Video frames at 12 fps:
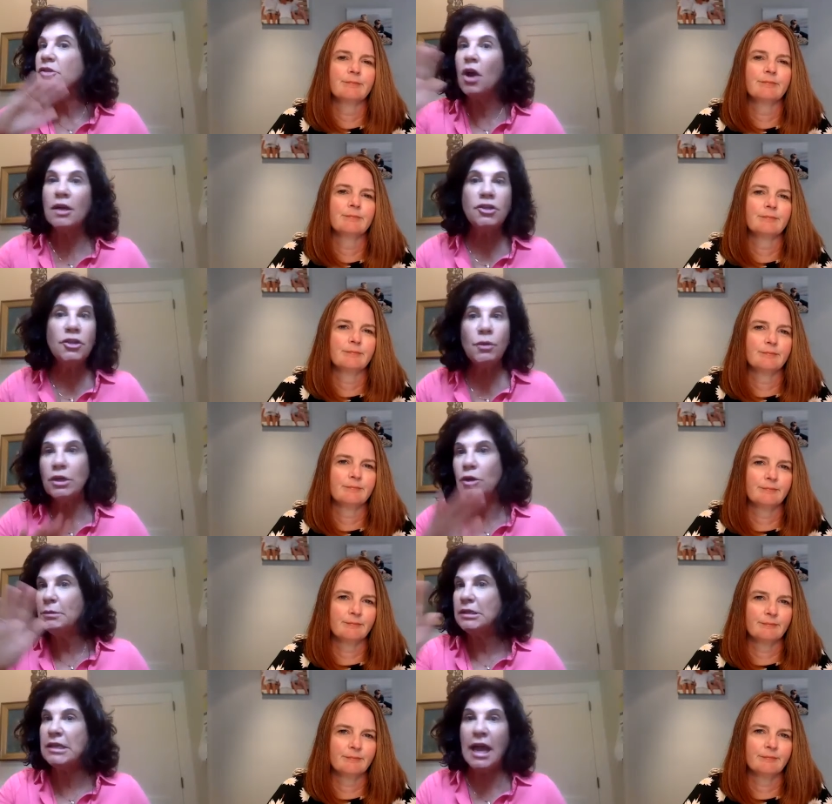Speaker 1: not doing
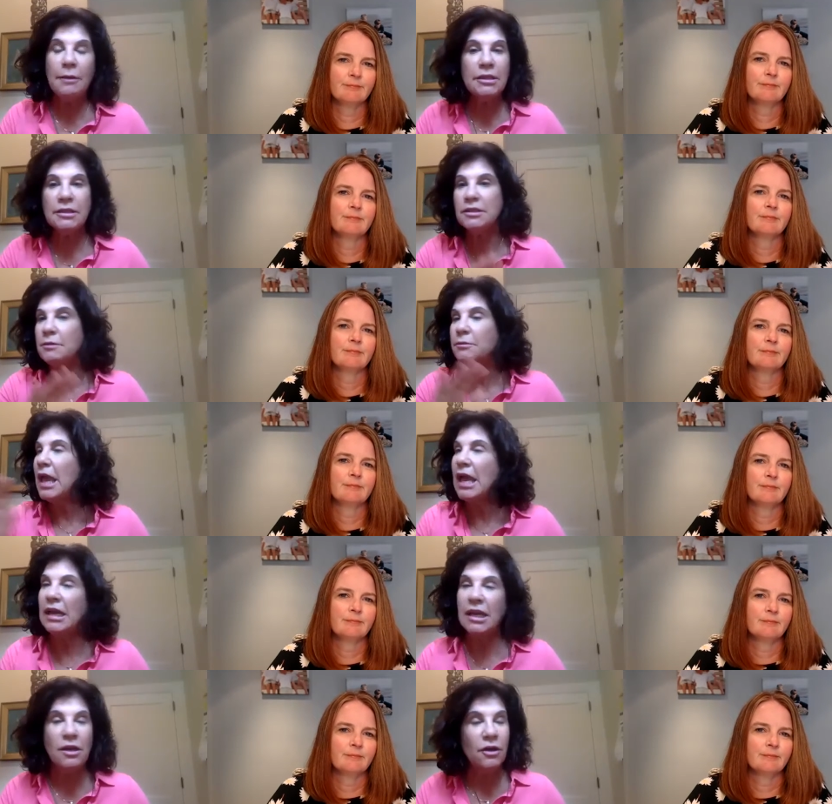your metabolism
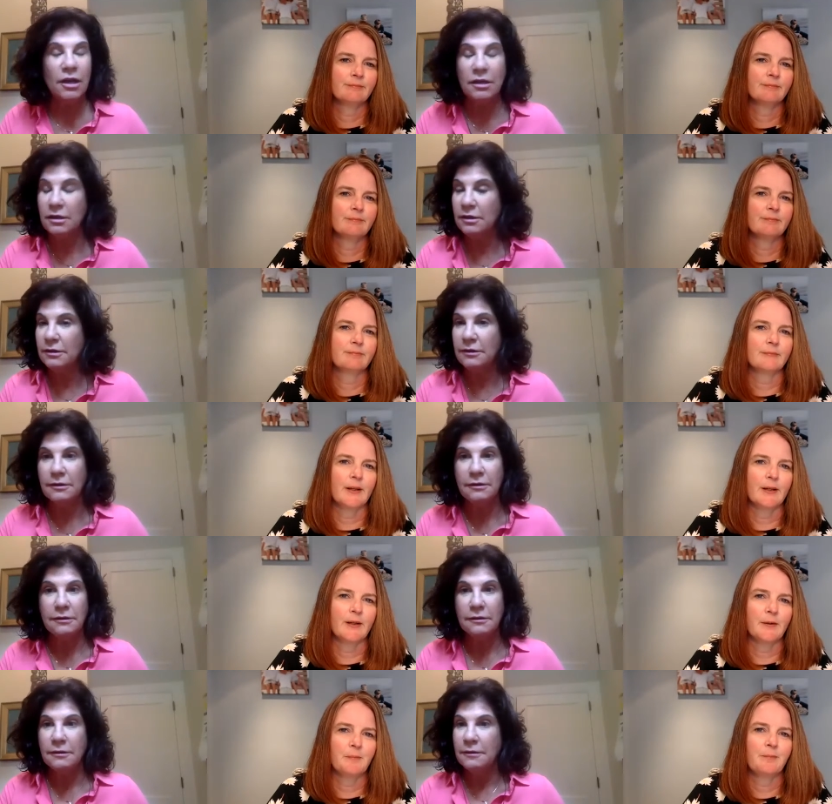any good.
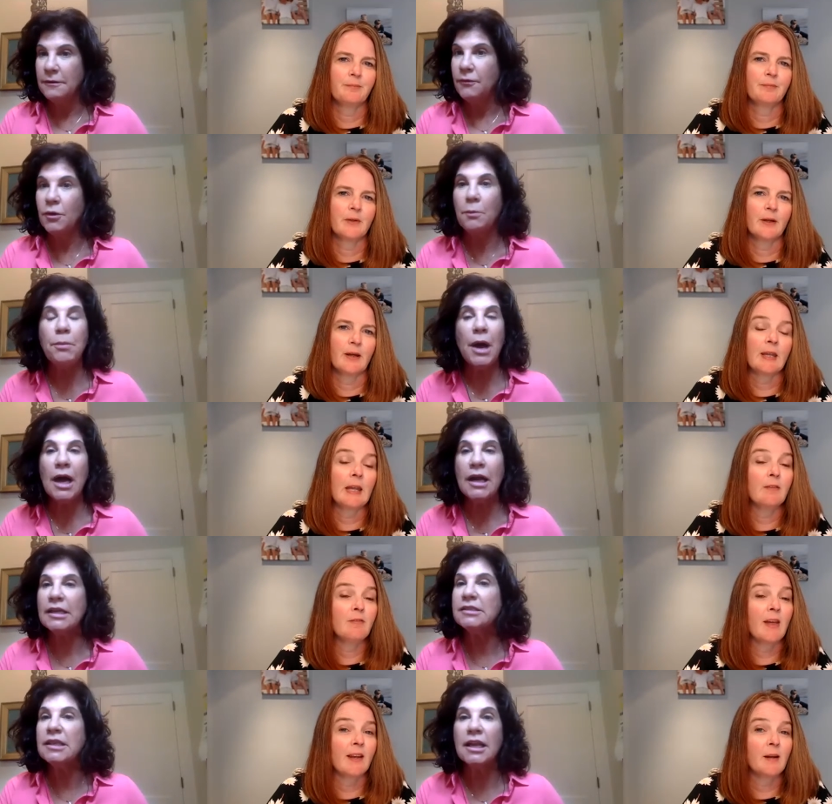Yeah. Your yeah,
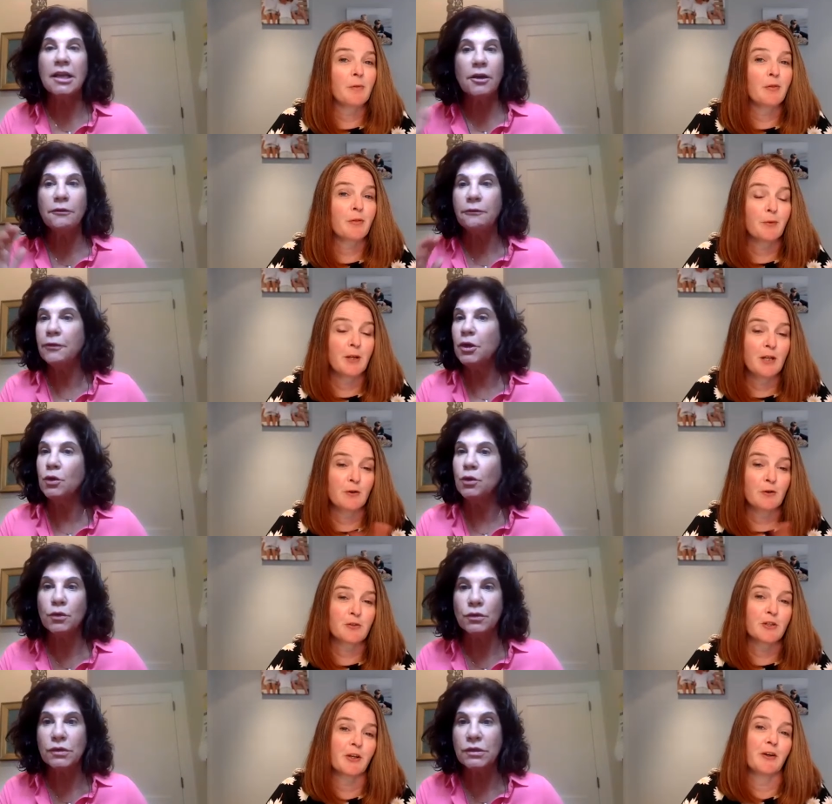body I that up confused. three
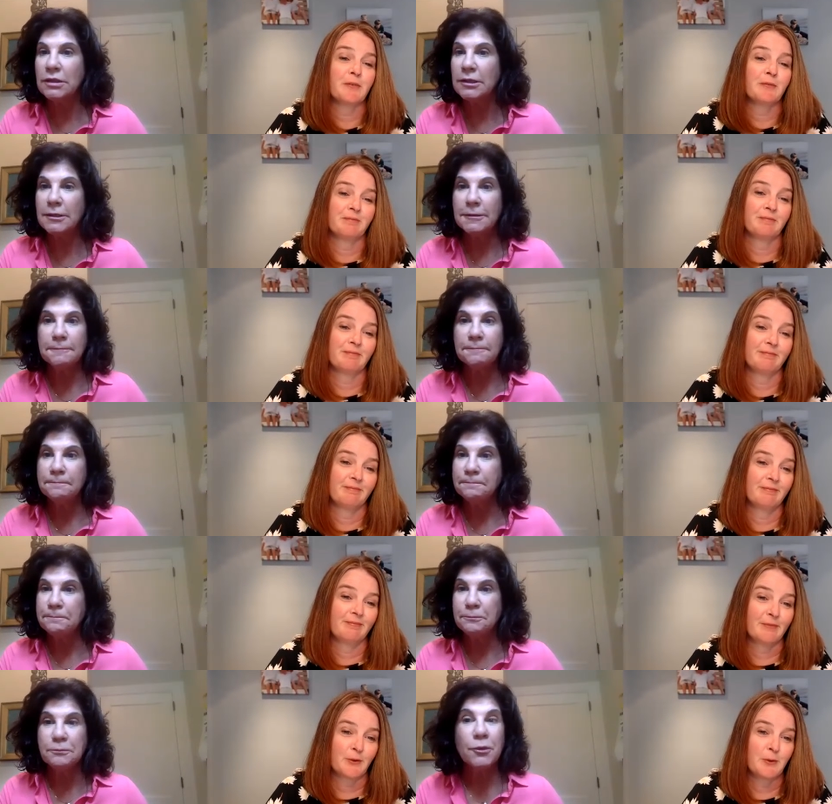years ago.
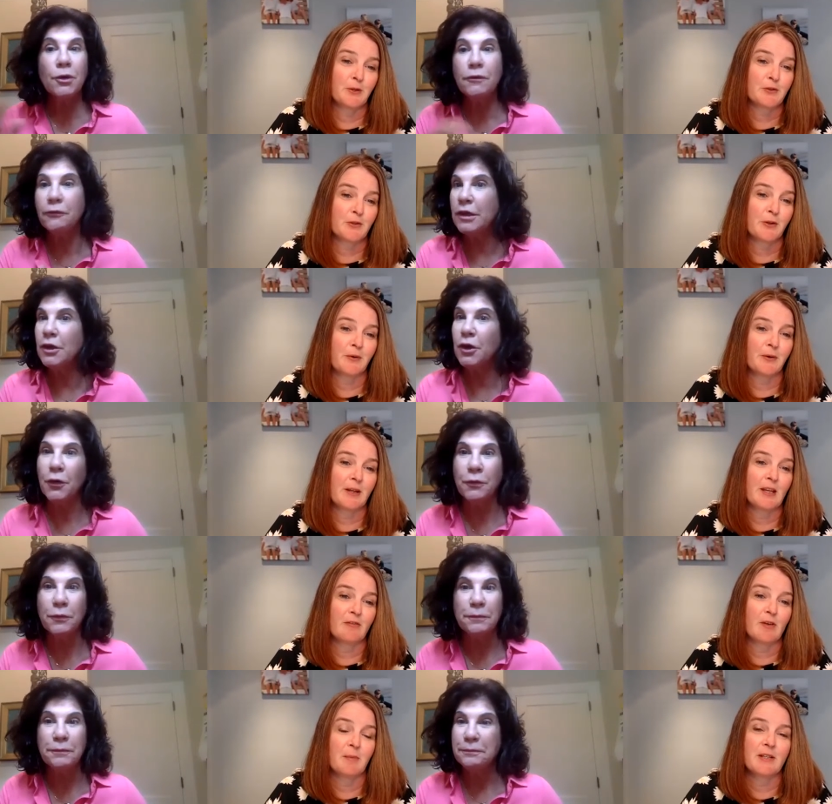
Speaker 2: Three good years for ago, you. I
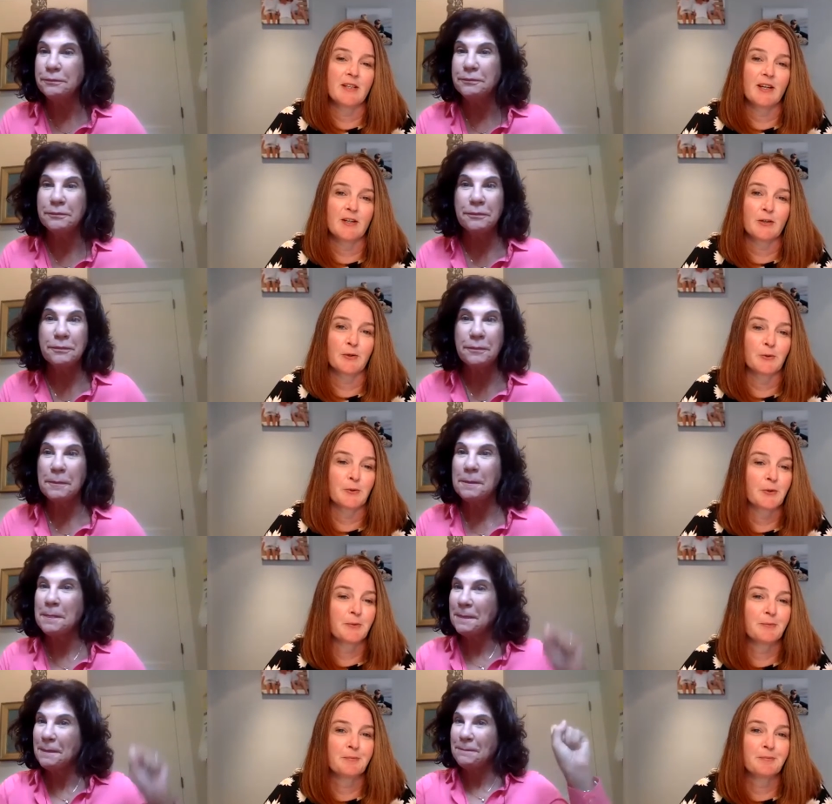gave up my diet
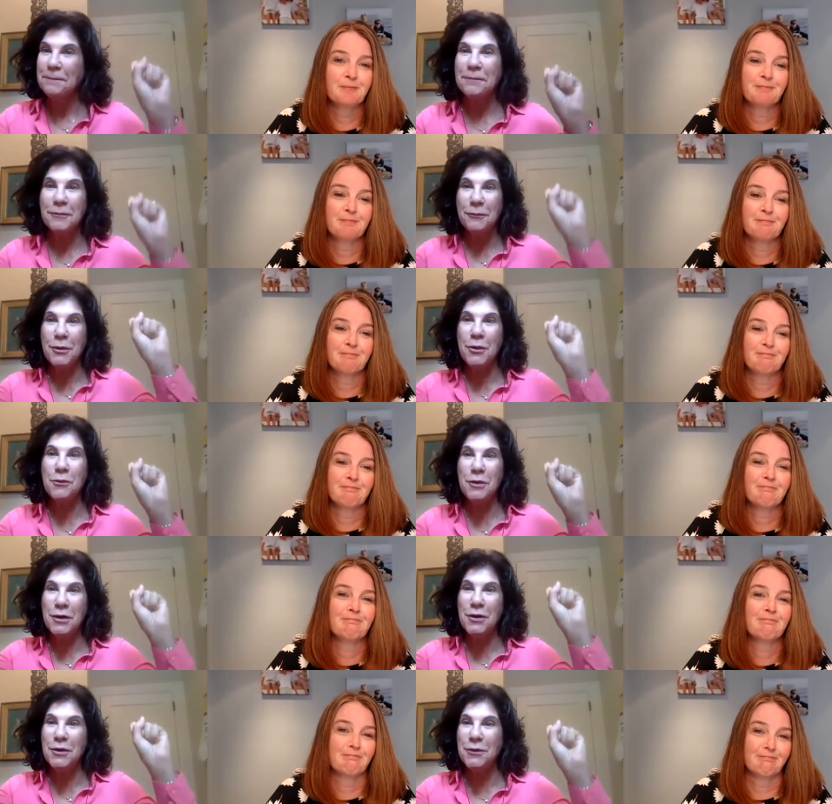coke.
Speaker 1: Woo
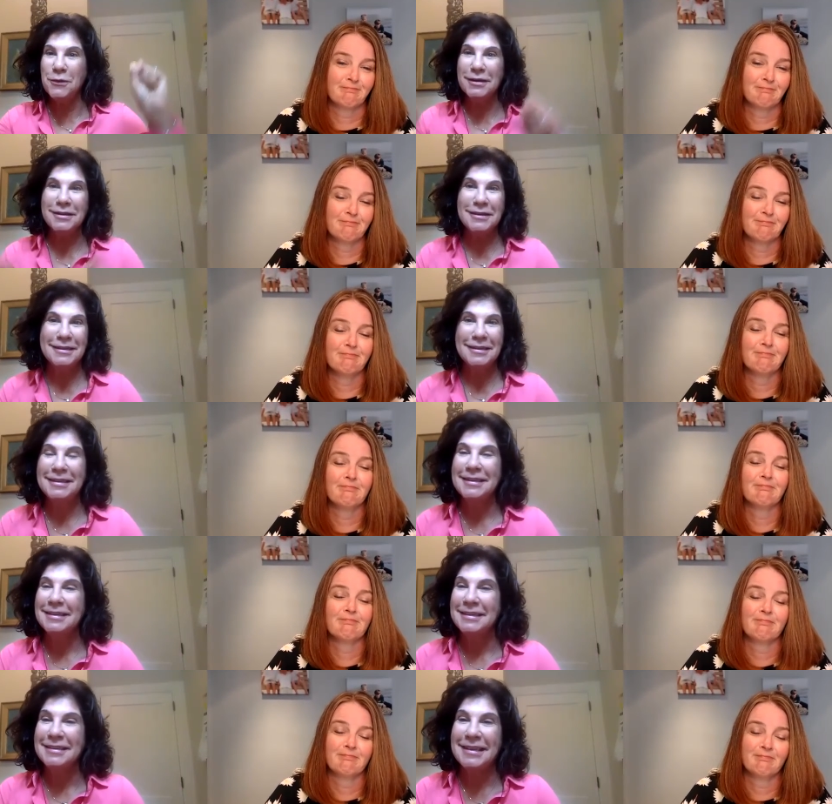woo. Mm.
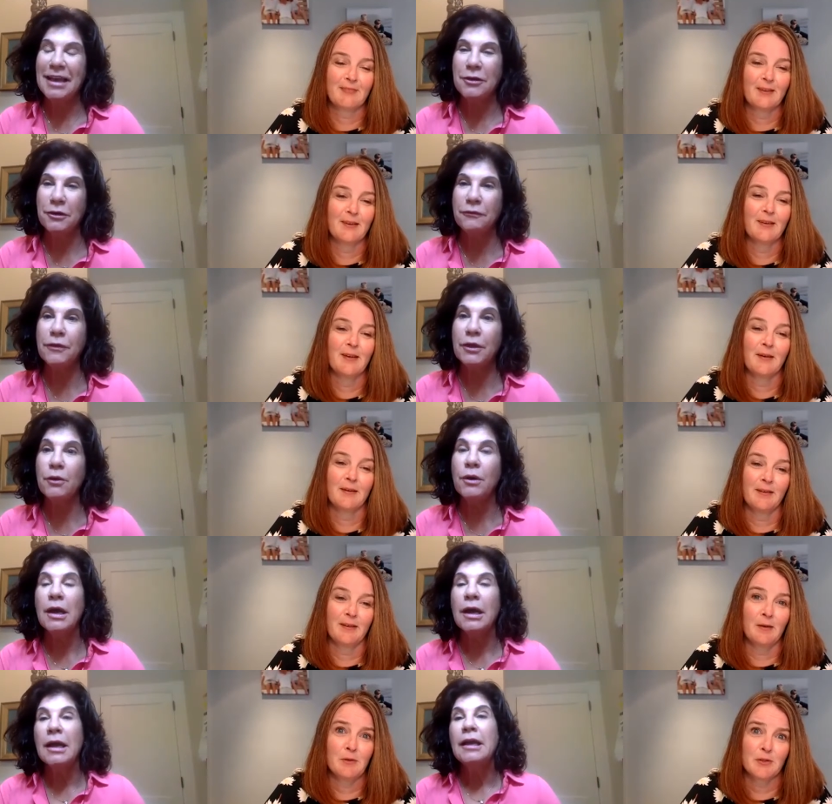Yeah, good for you.
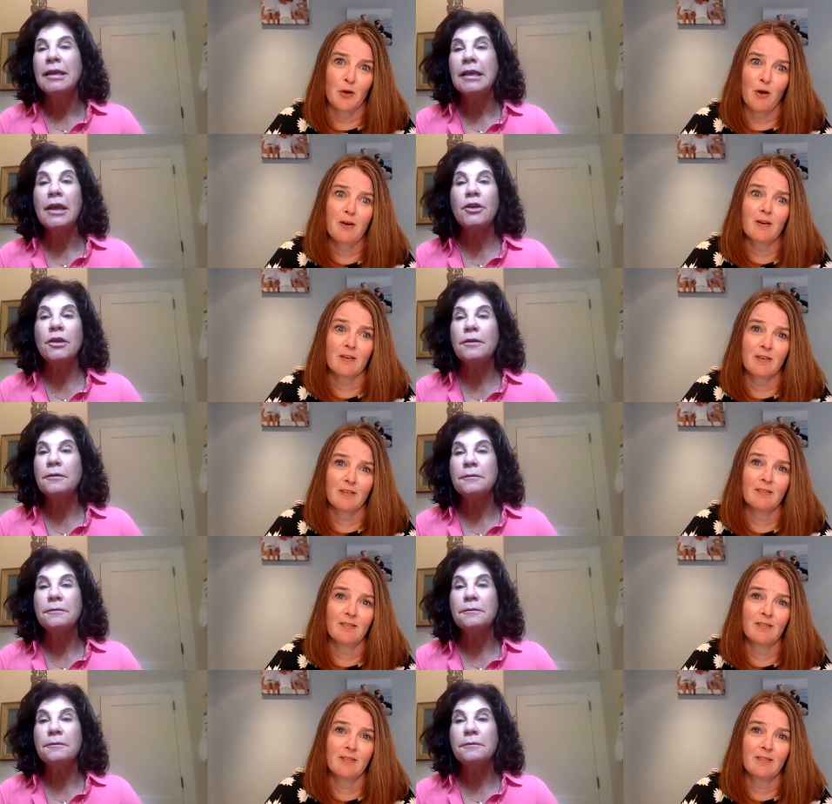It was hard. Yeah.